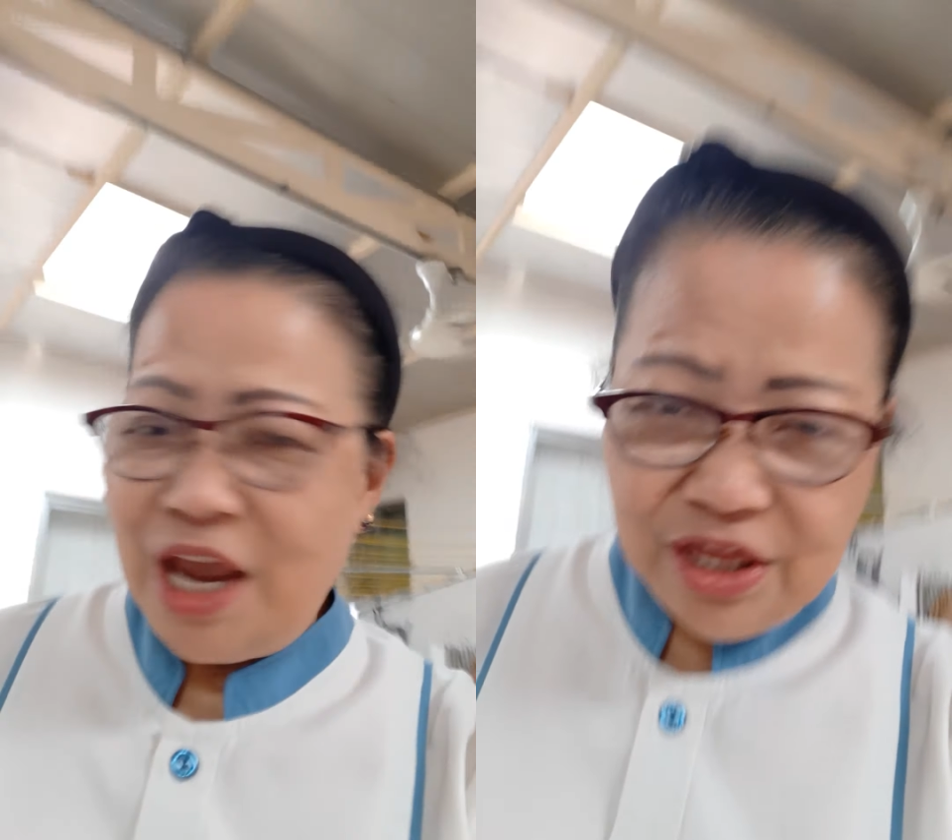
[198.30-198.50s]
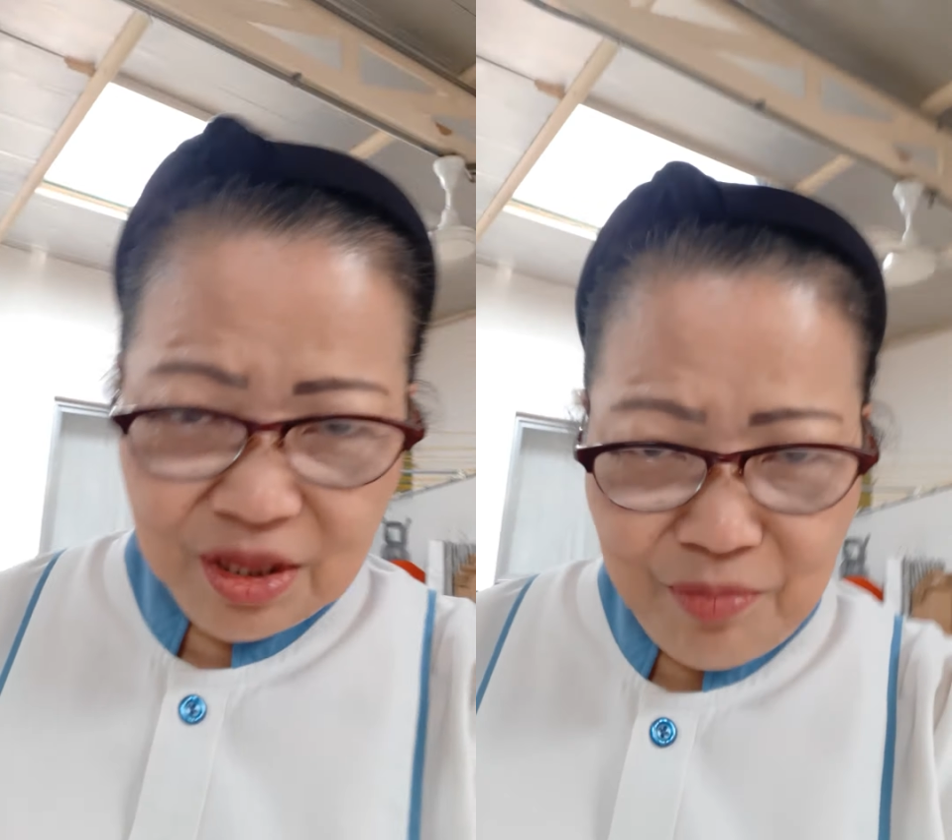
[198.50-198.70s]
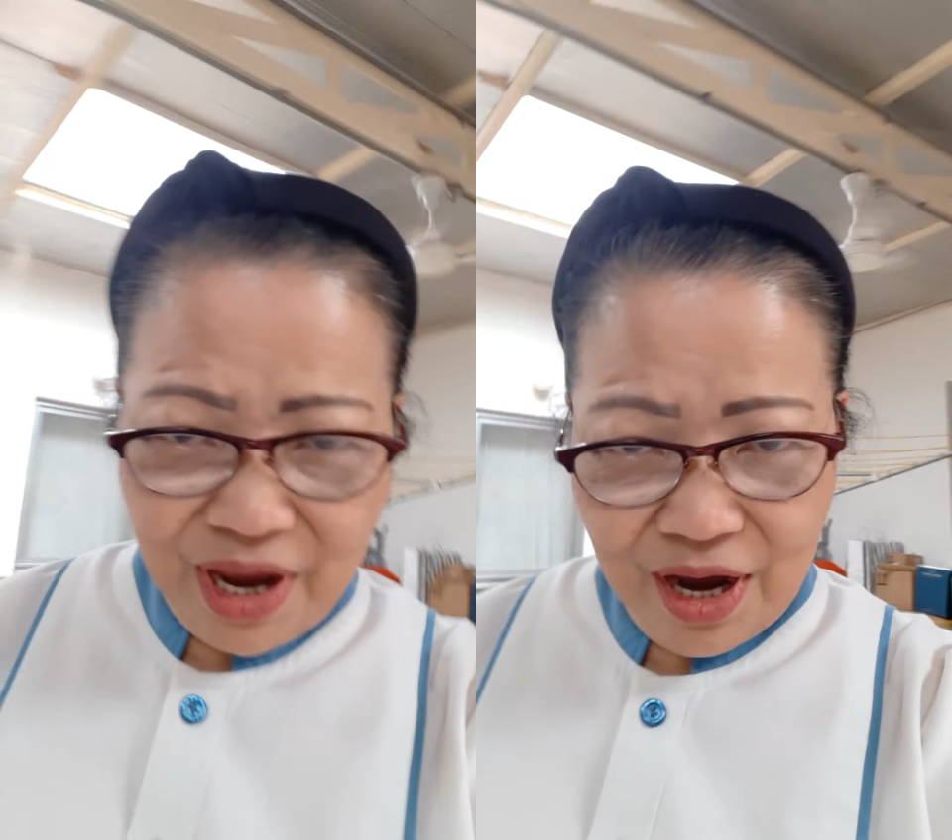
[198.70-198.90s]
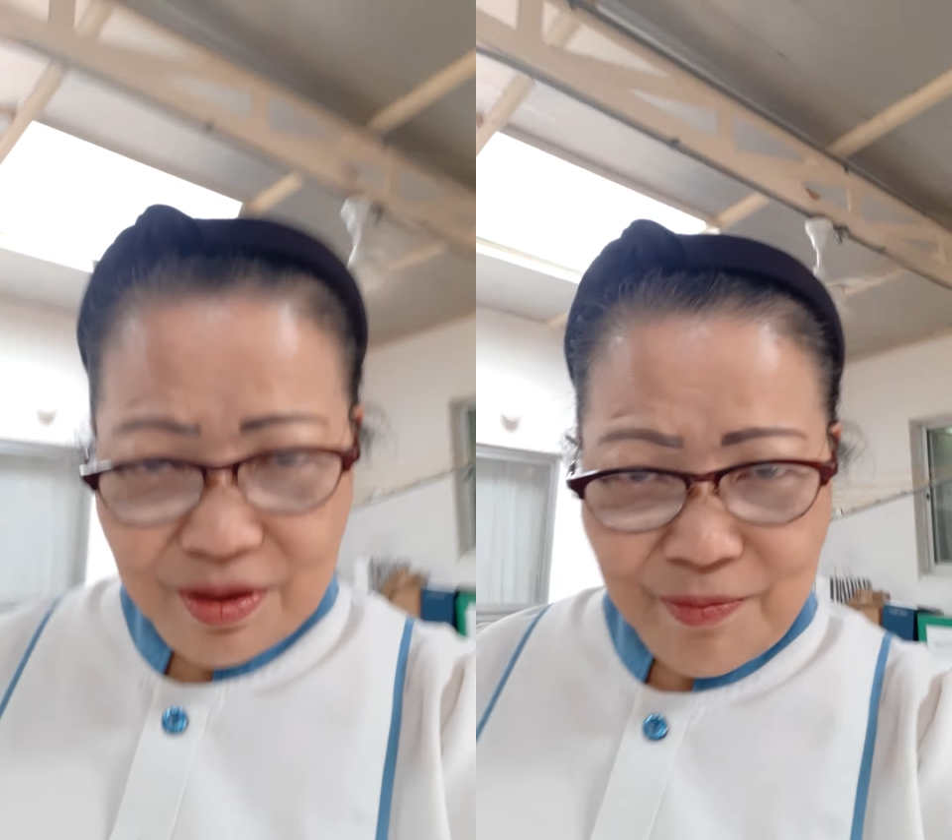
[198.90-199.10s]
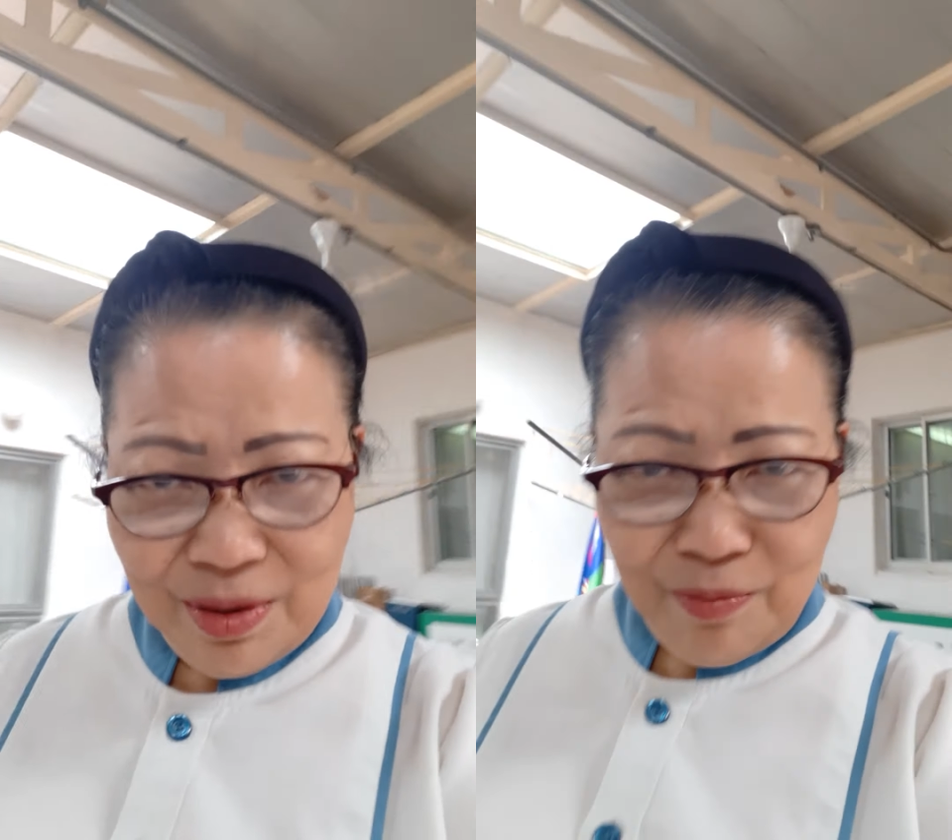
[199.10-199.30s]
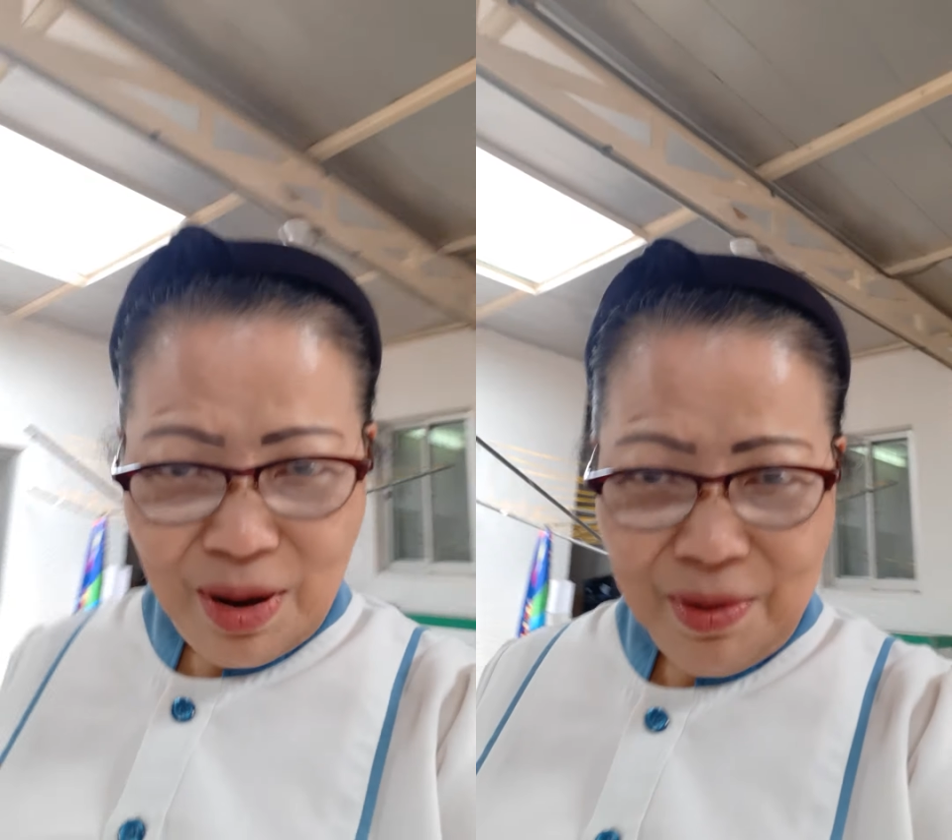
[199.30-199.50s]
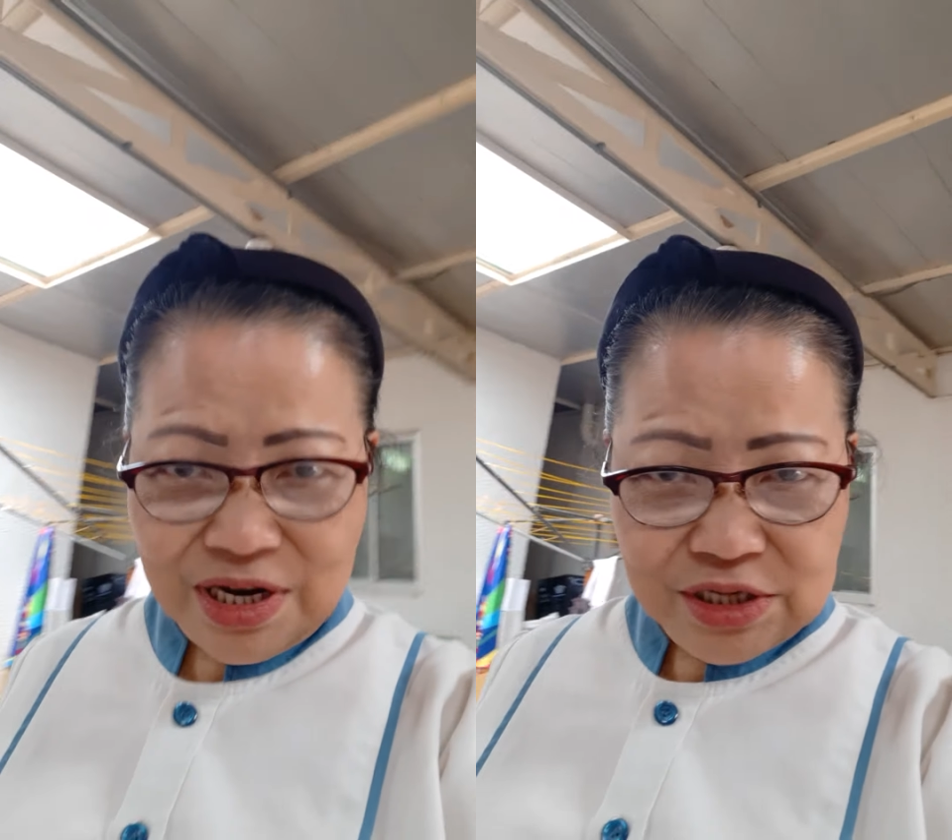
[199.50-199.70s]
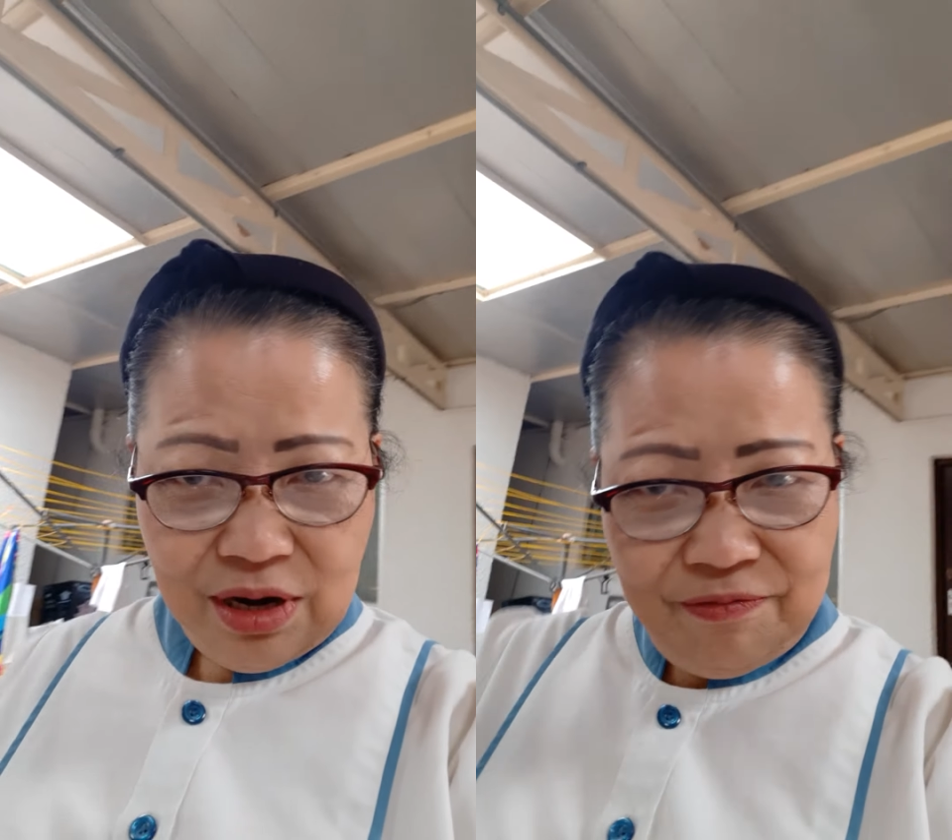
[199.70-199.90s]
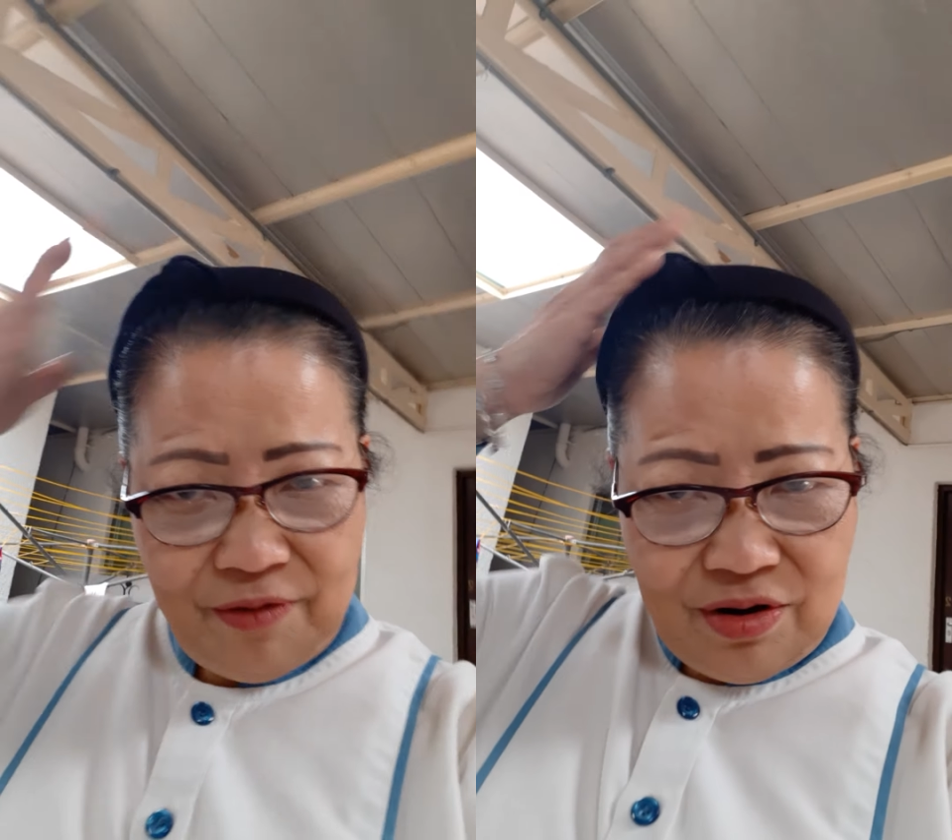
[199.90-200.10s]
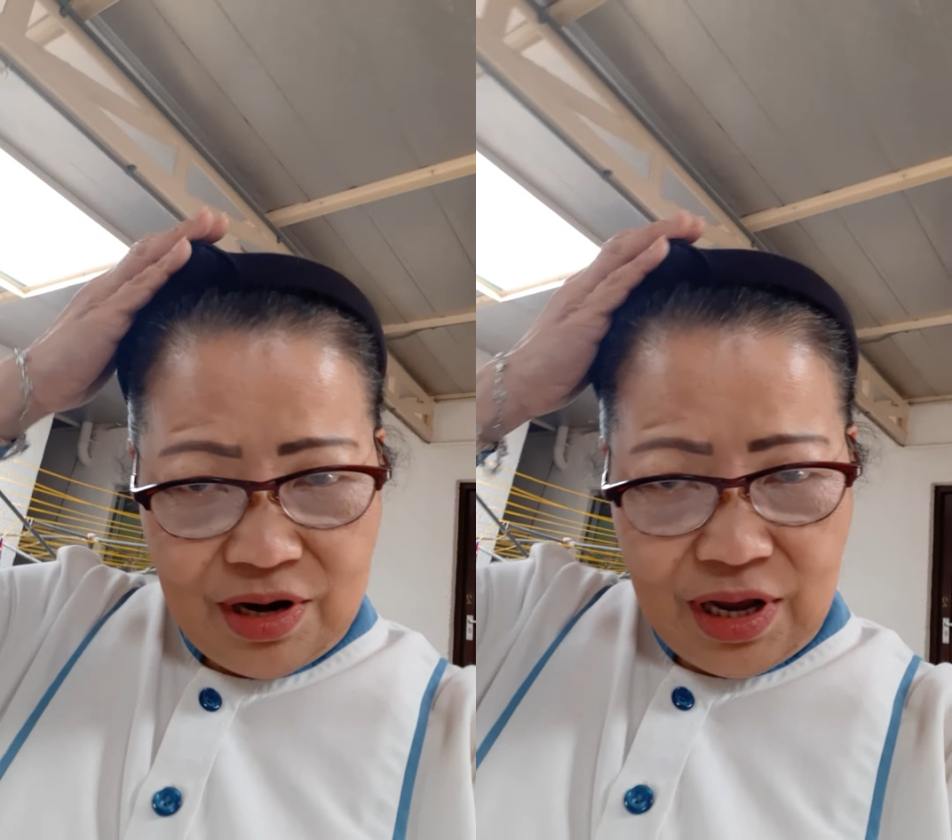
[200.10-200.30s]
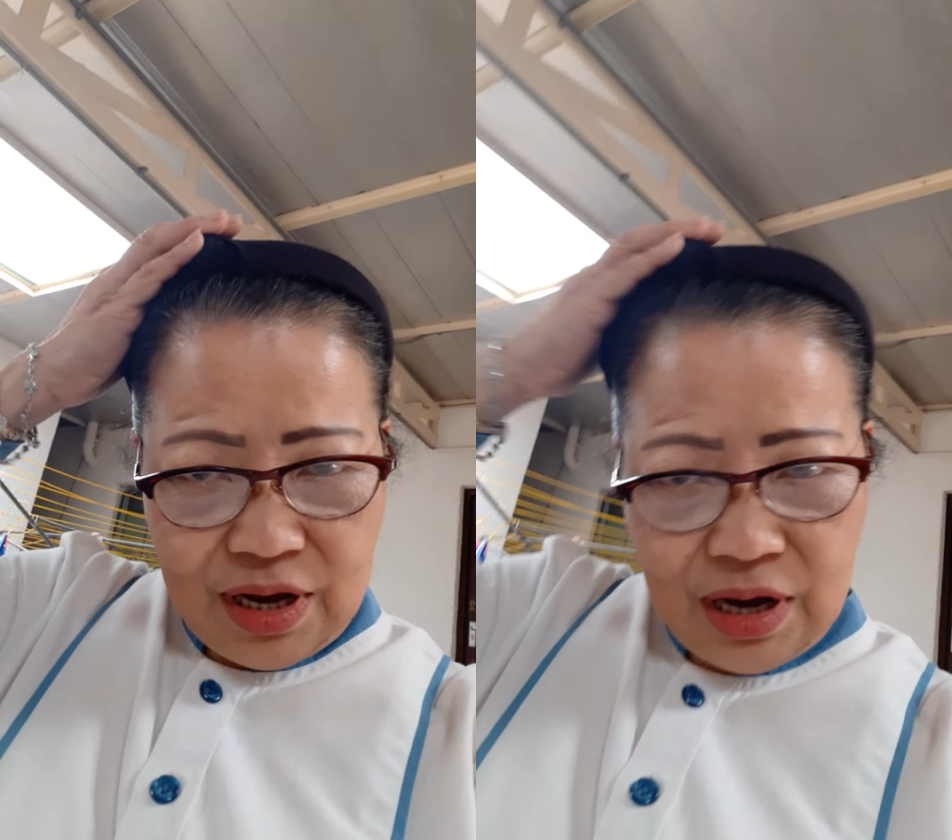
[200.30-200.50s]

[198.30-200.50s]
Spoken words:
did my headband by myself only.